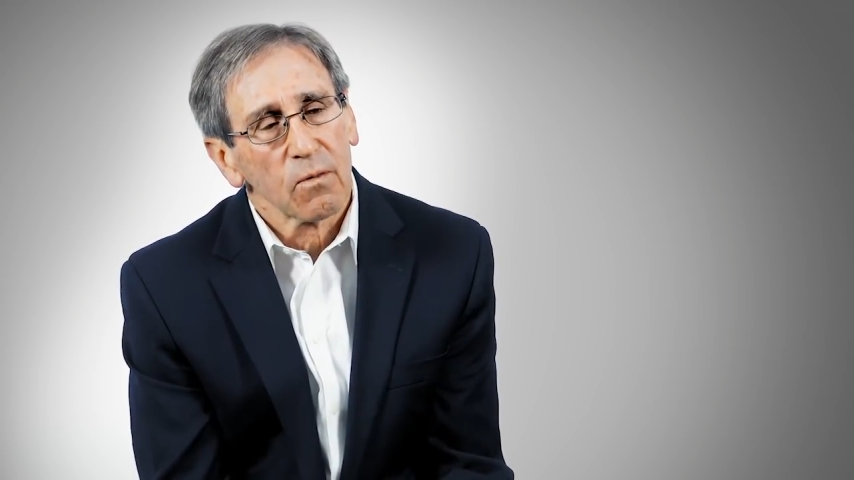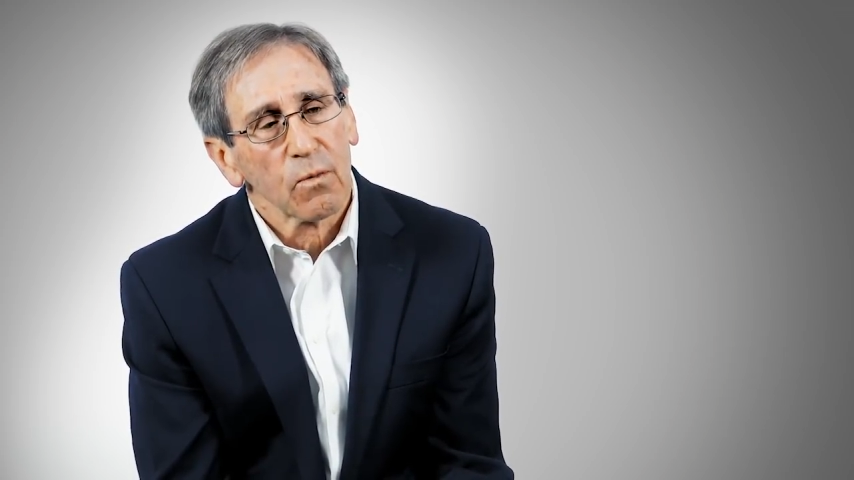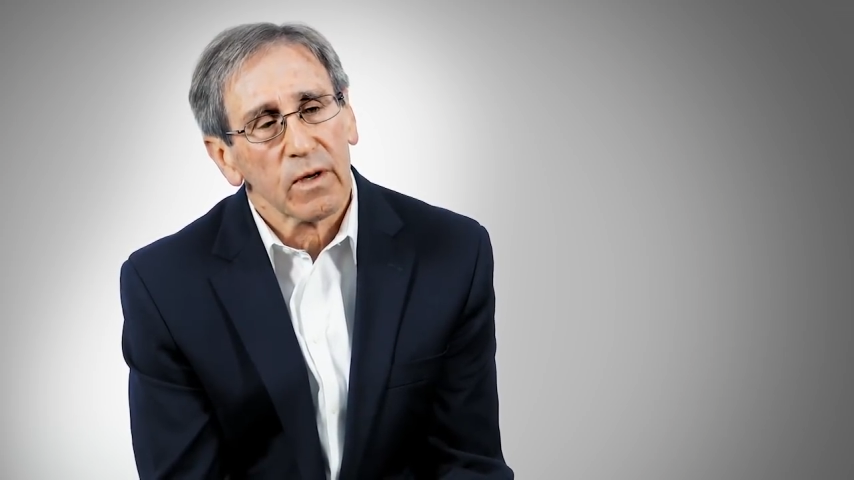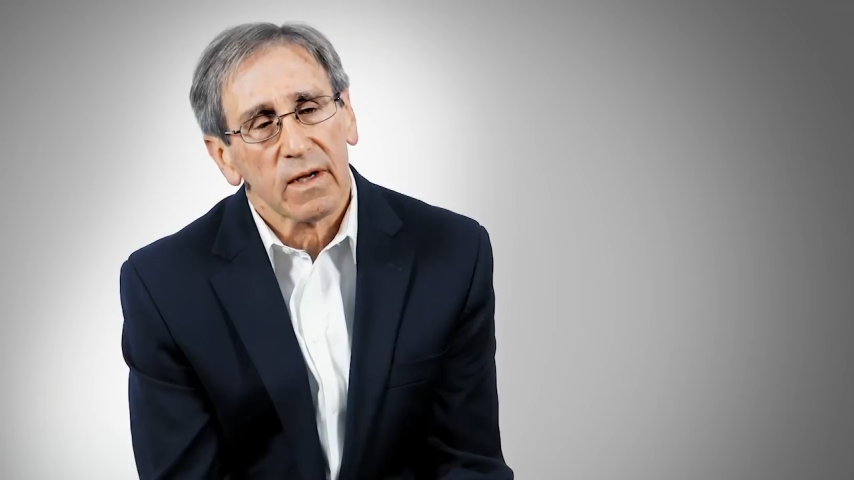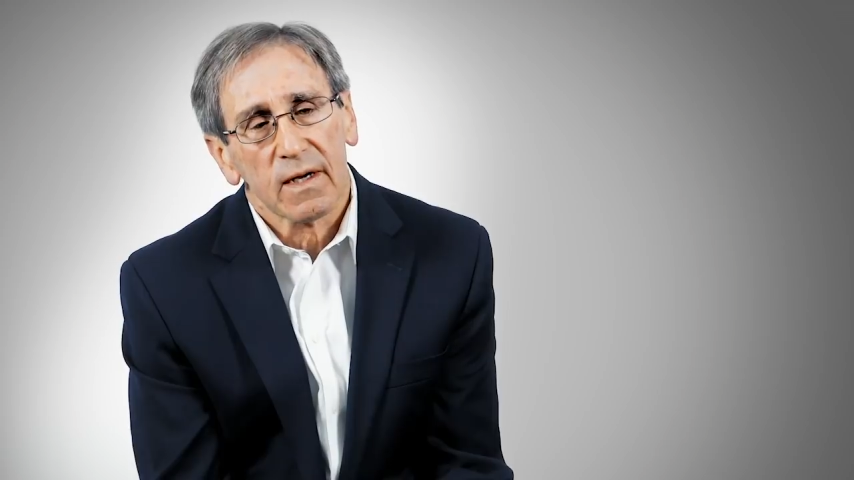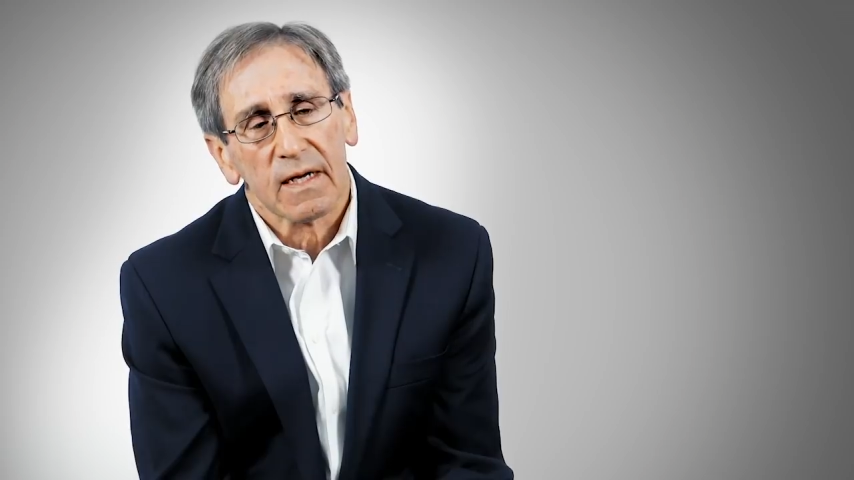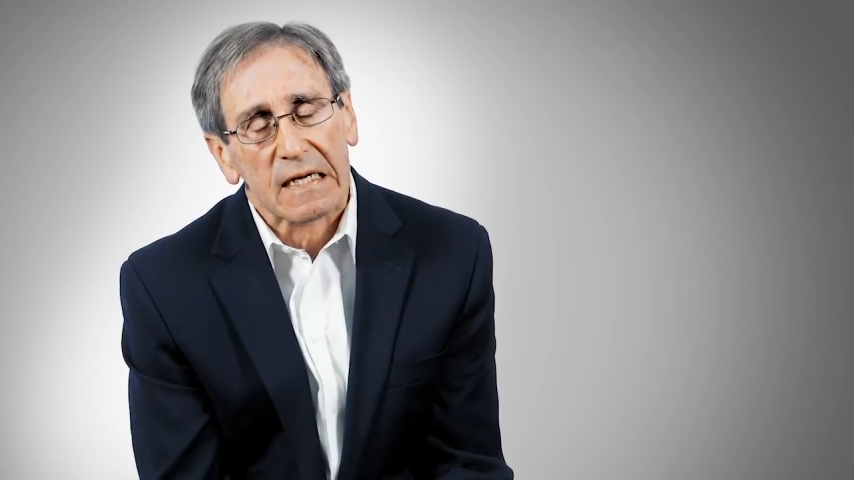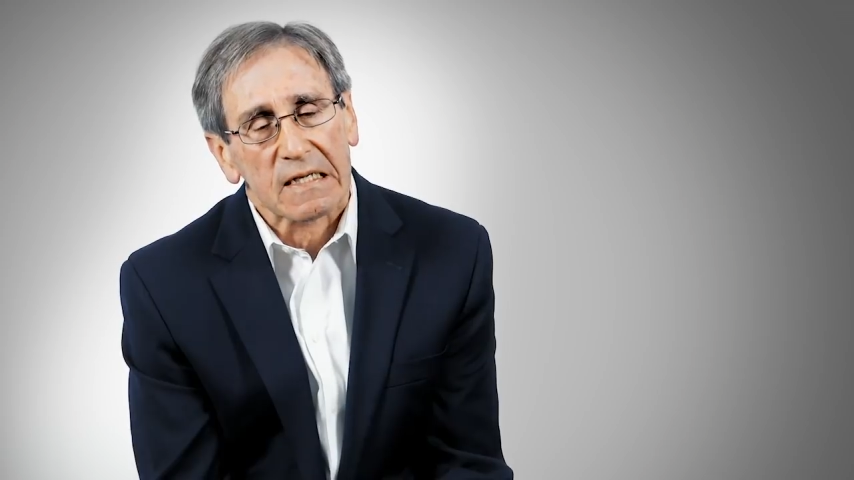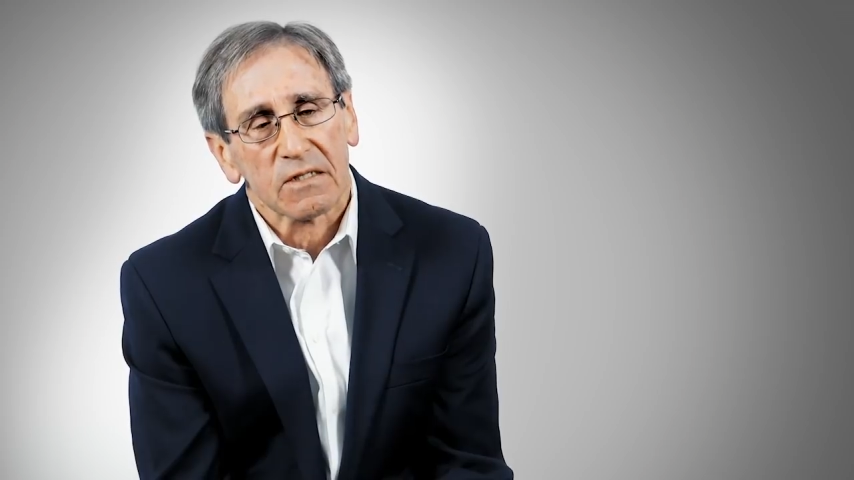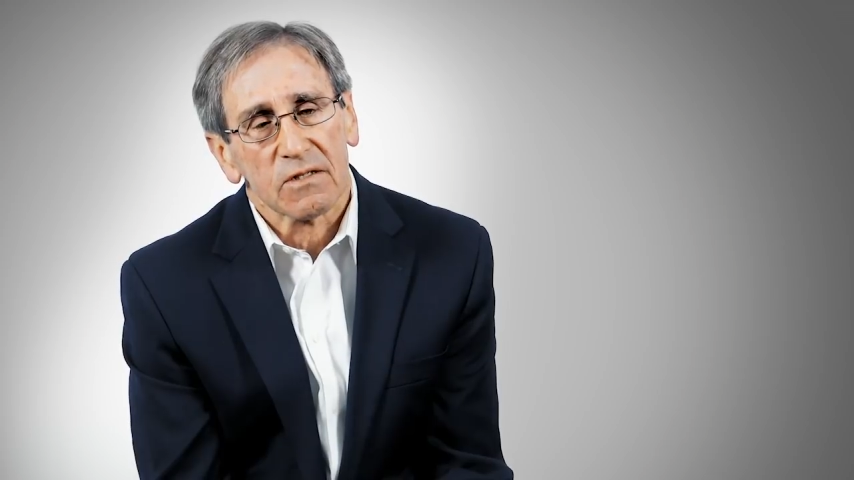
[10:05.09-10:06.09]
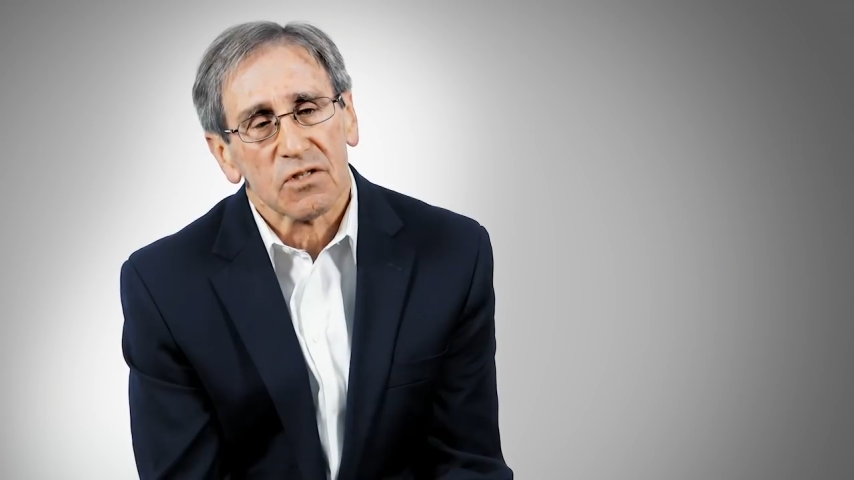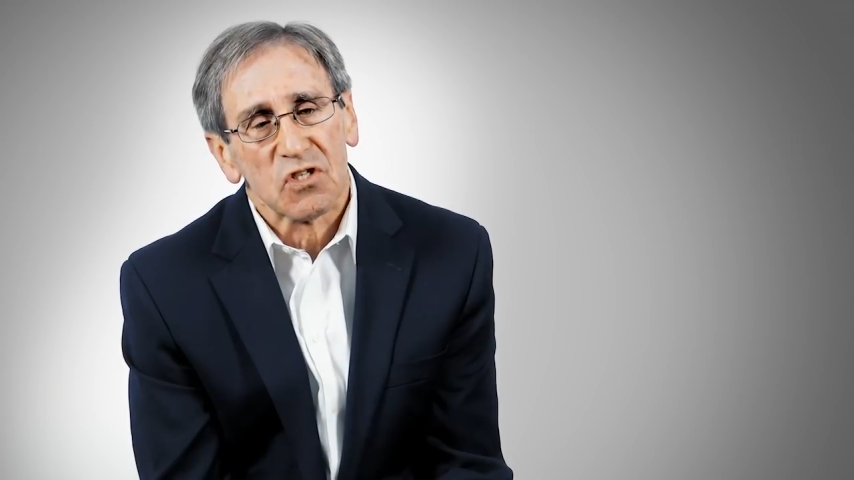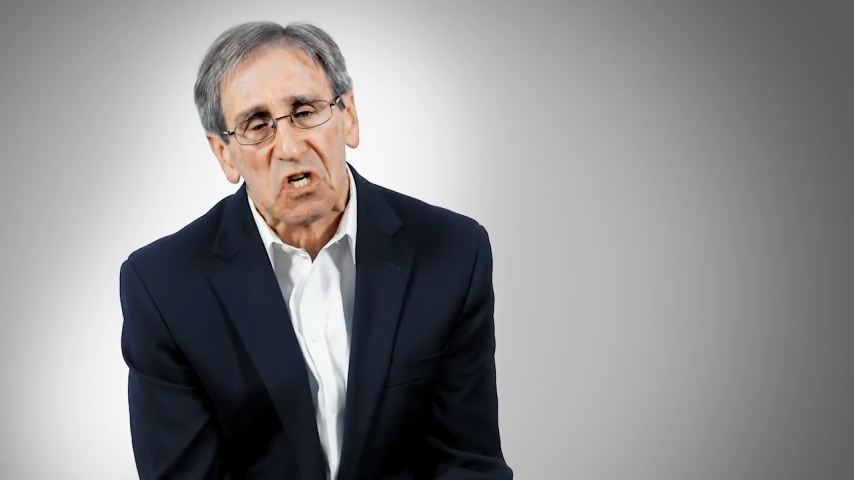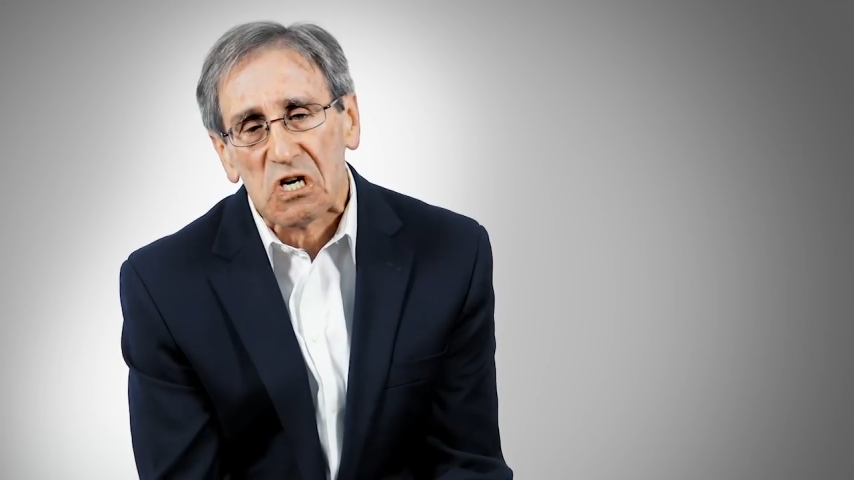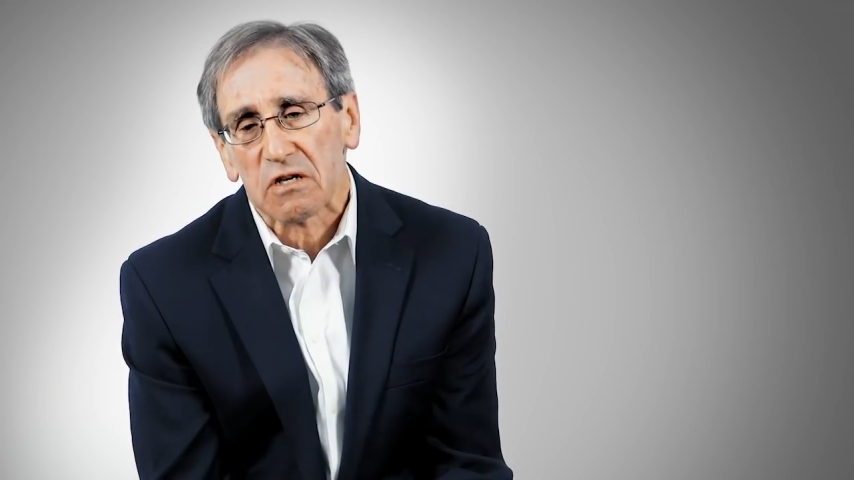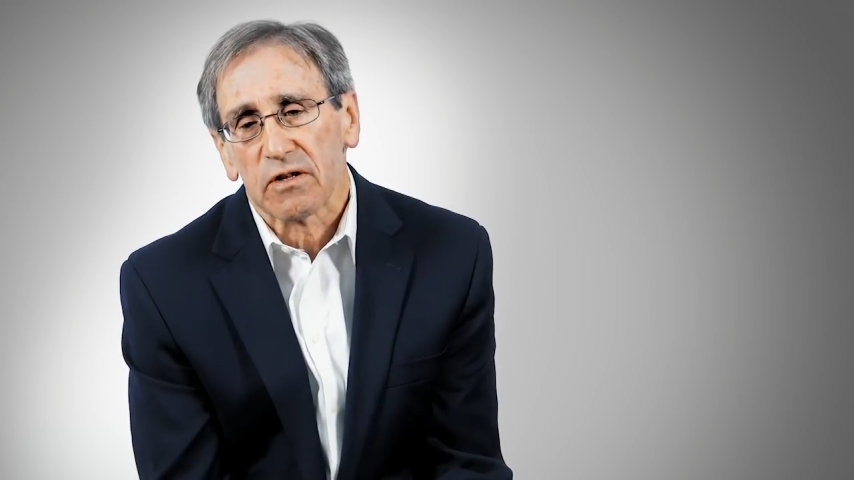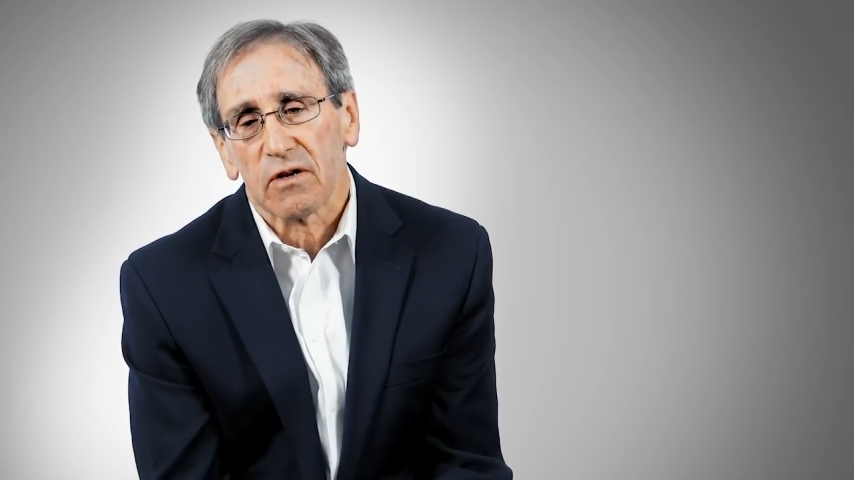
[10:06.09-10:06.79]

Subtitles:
We can get stung.